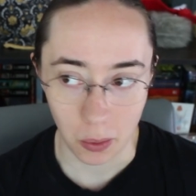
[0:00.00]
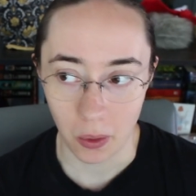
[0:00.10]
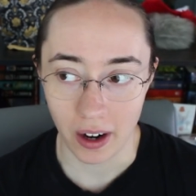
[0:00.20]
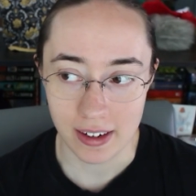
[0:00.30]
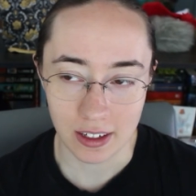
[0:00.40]

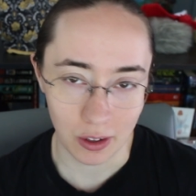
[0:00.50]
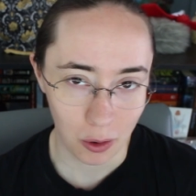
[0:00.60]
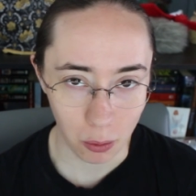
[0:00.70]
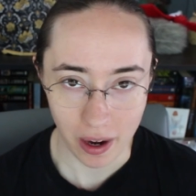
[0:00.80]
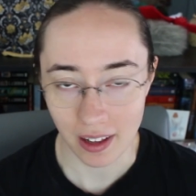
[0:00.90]
or I didn't
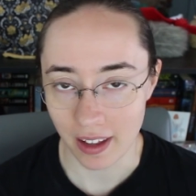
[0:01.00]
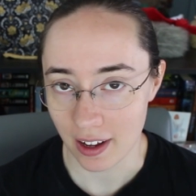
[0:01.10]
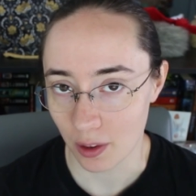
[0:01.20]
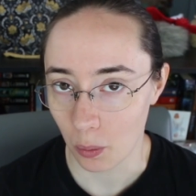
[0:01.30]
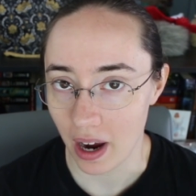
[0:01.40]
quite
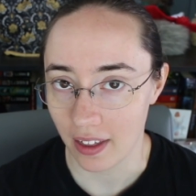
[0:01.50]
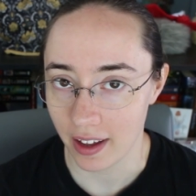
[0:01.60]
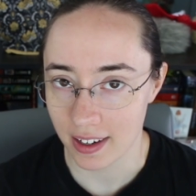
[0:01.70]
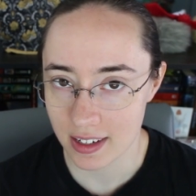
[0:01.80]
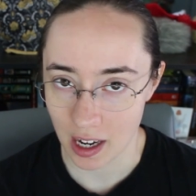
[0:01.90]
like the way
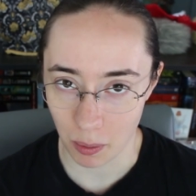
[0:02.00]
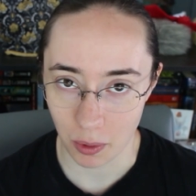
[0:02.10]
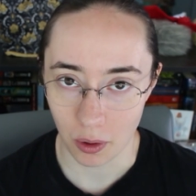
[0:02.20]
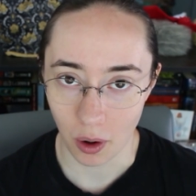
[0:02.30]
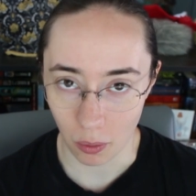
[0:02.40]
that
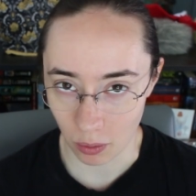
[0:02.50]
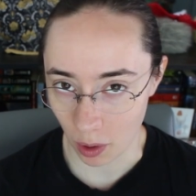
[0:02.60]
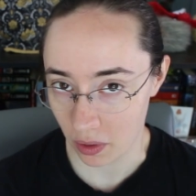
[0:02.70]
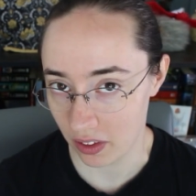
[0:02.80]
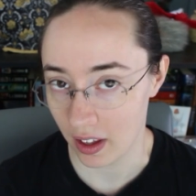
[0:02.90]
Tepper
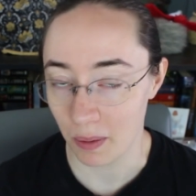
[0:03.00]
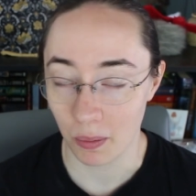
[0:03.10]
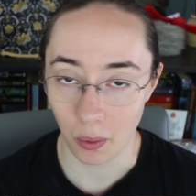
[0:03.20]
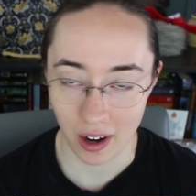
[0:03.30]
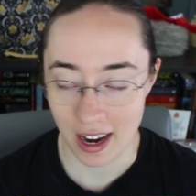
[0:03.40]
wrote
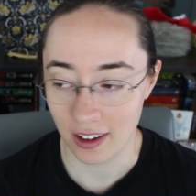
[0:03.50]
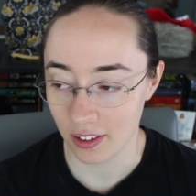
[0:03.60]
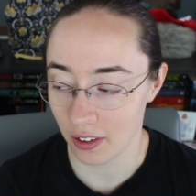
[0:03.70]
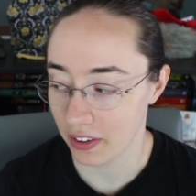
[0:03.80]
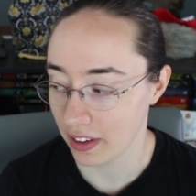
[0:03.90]
them or
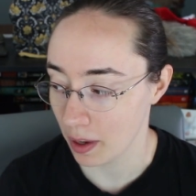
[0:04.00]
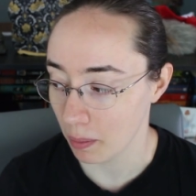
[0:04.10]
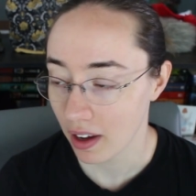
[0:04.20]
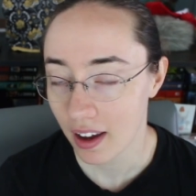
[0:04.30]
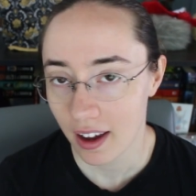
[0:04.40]
handled them.